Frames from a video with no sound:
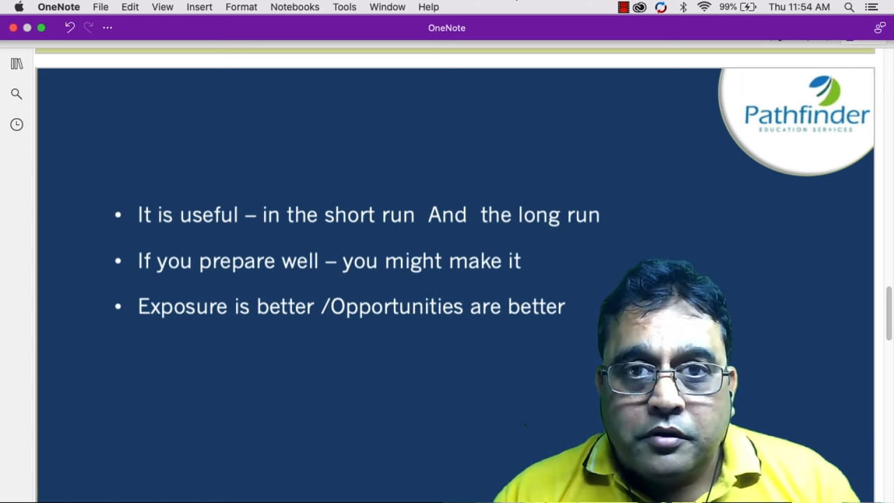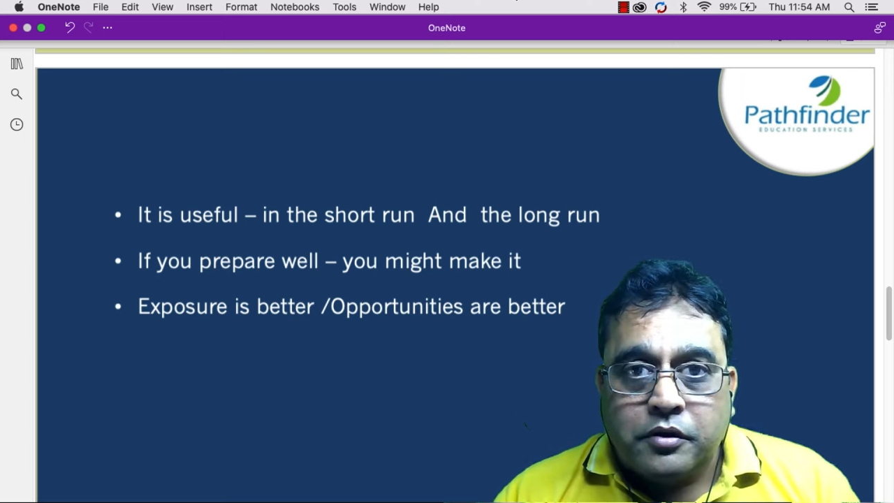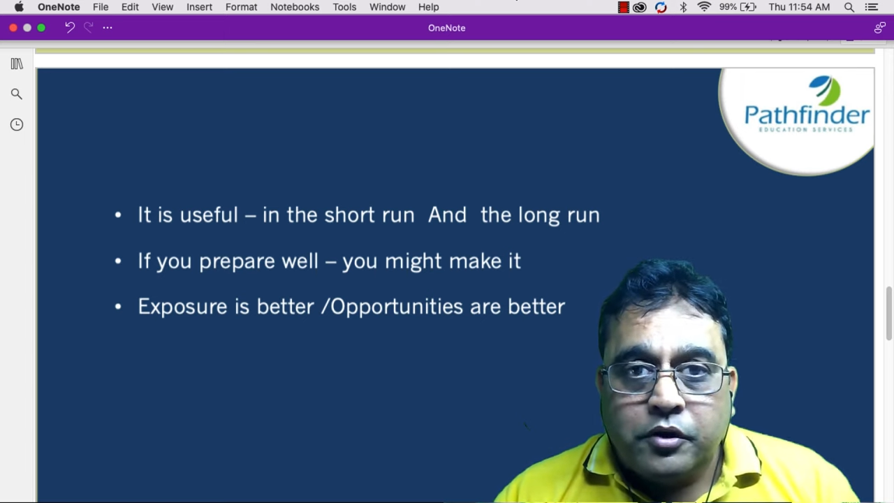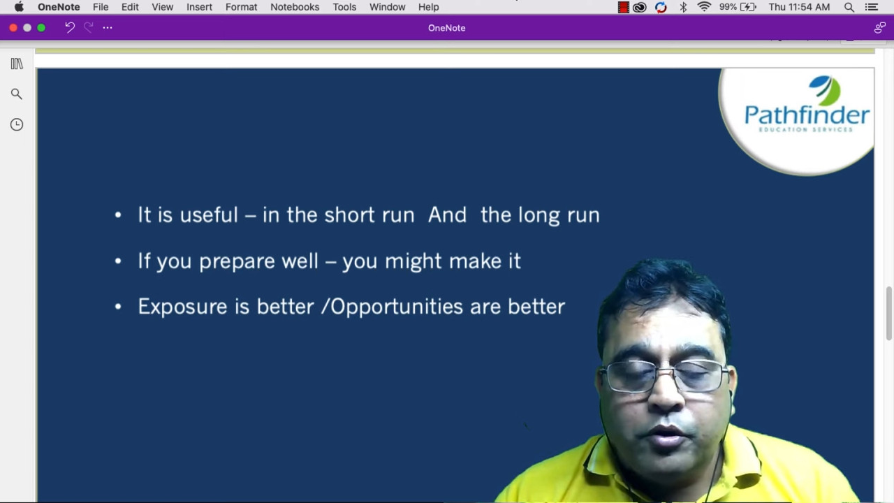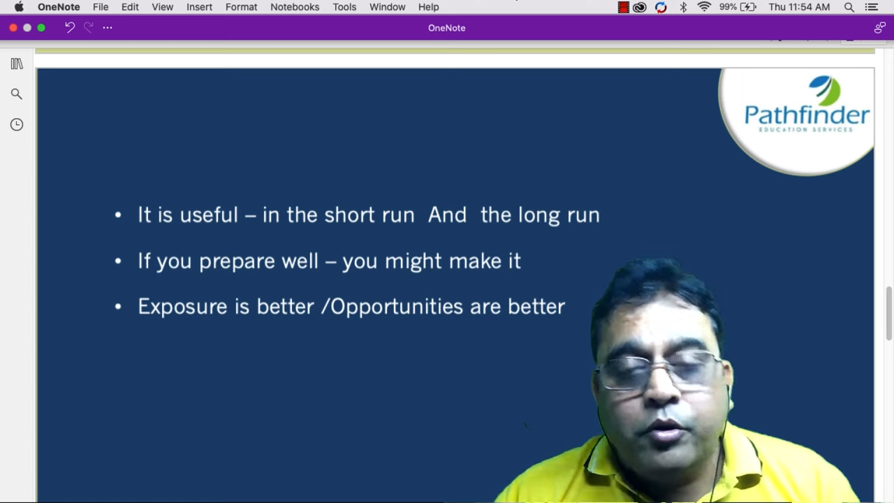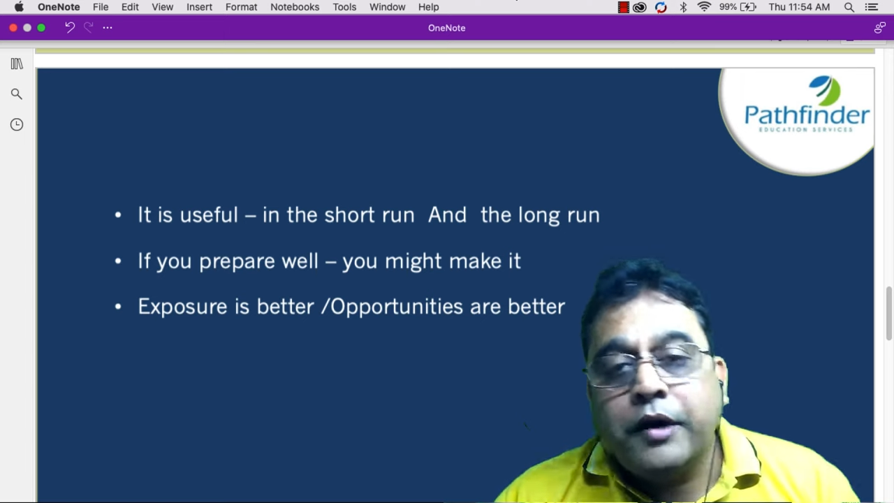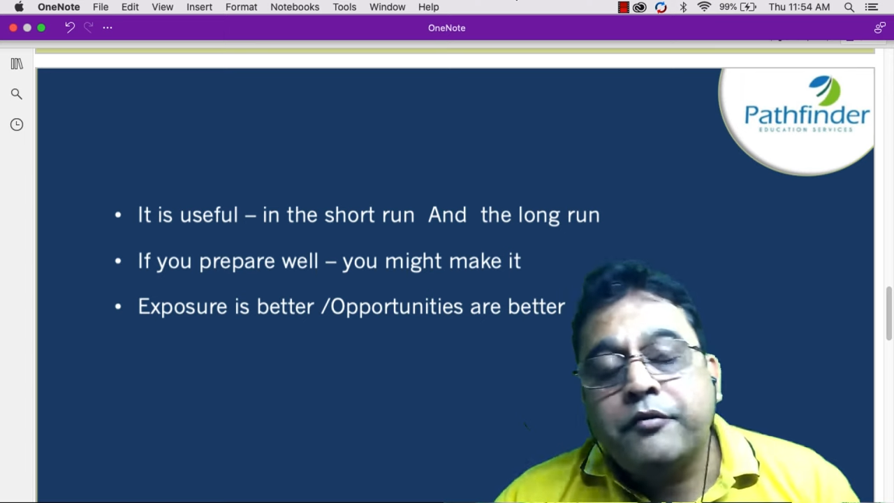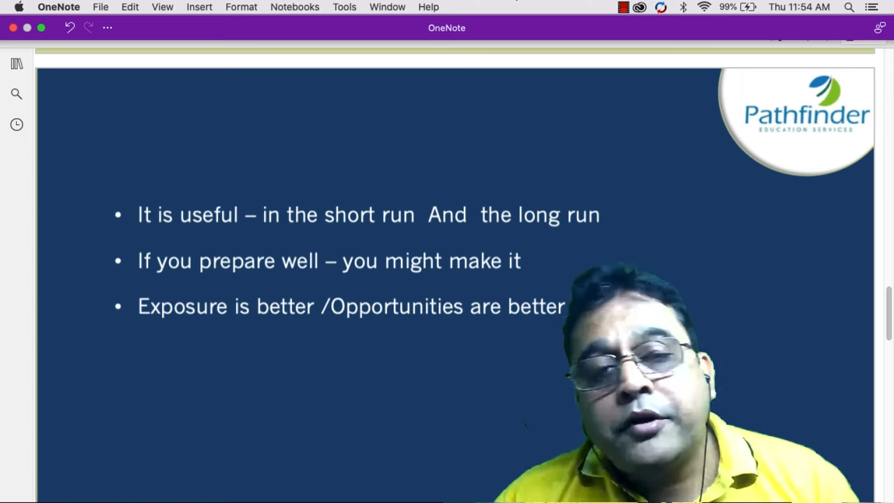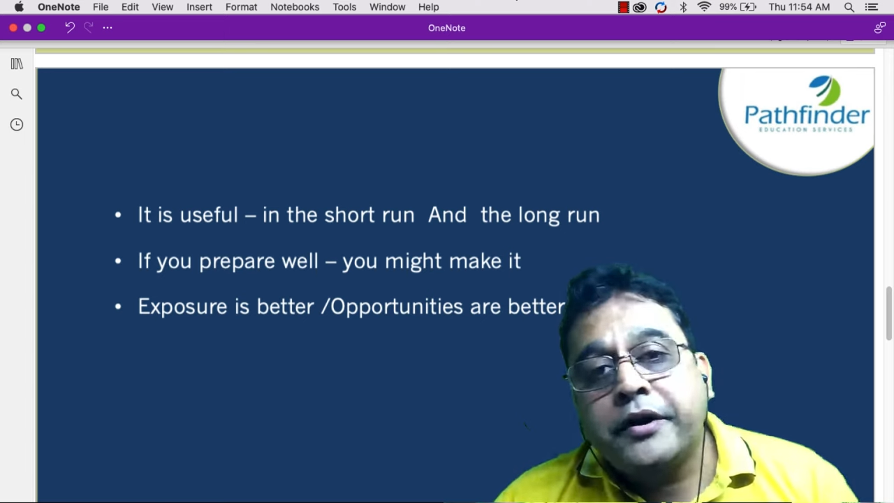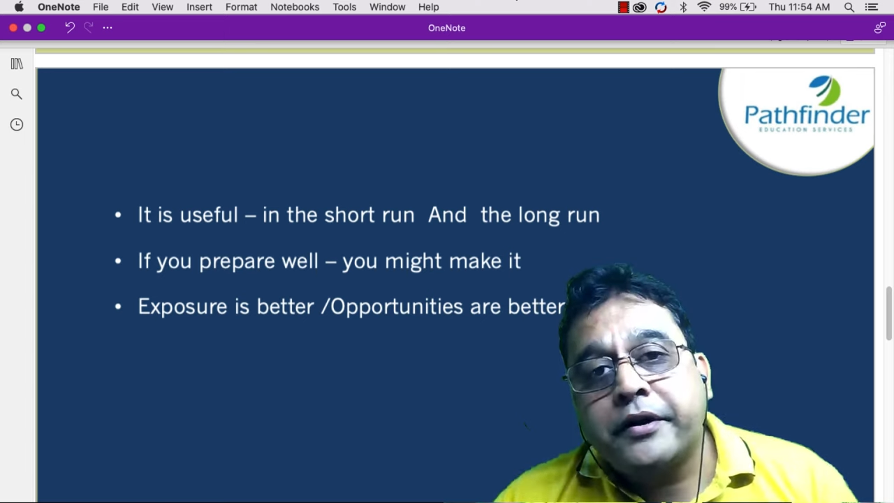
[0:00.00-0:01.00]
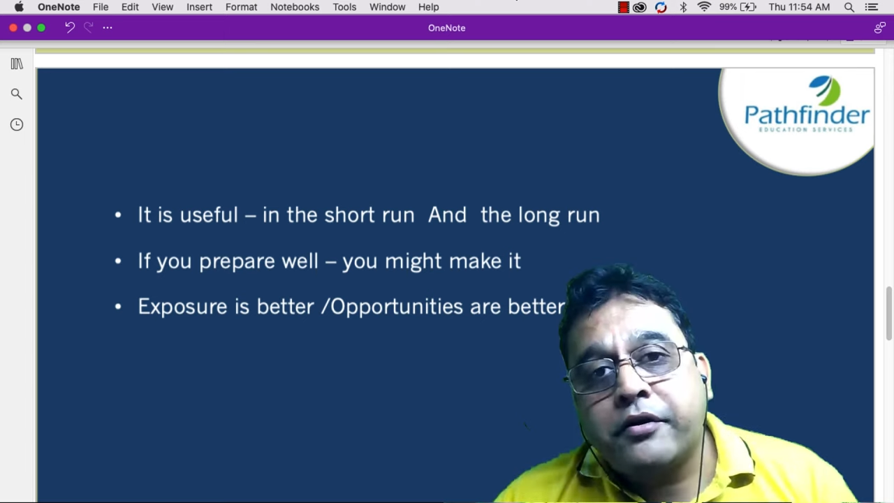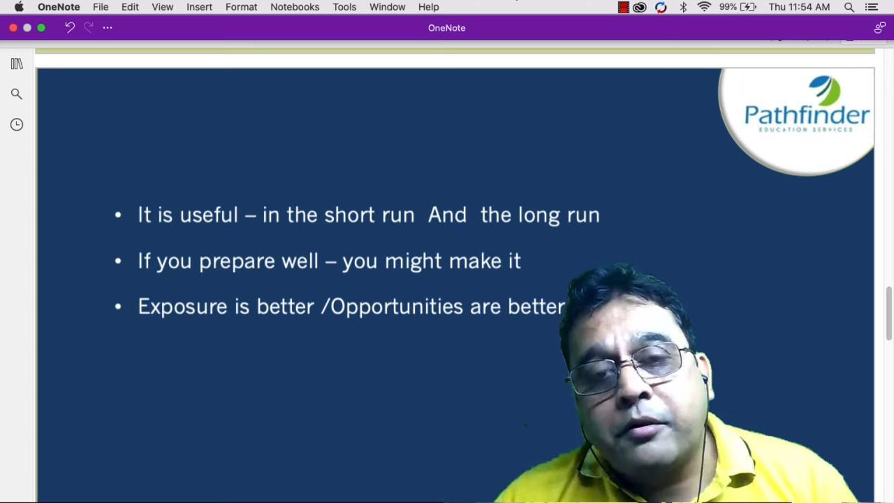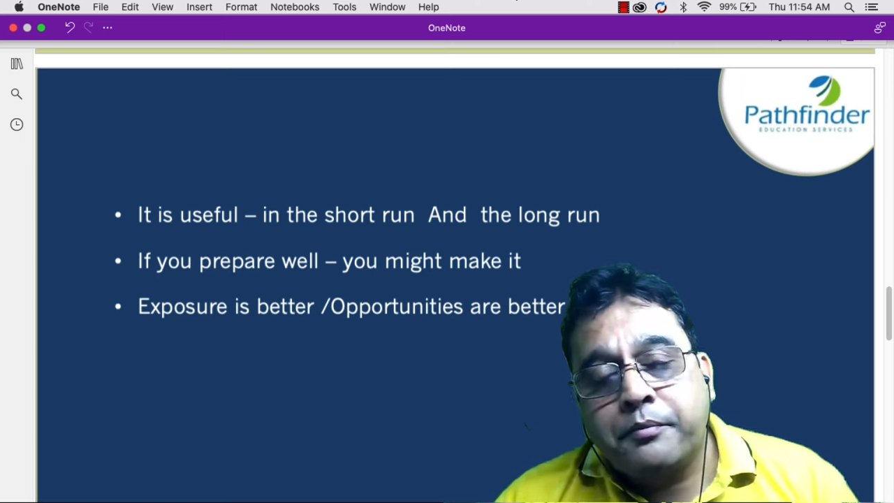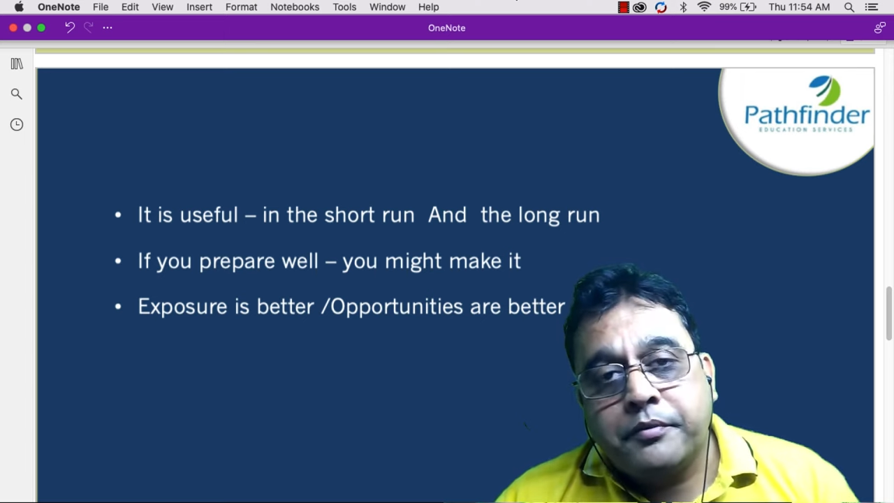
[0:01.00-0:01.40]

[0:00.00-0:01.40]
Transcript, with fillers: you don't have to take a drop.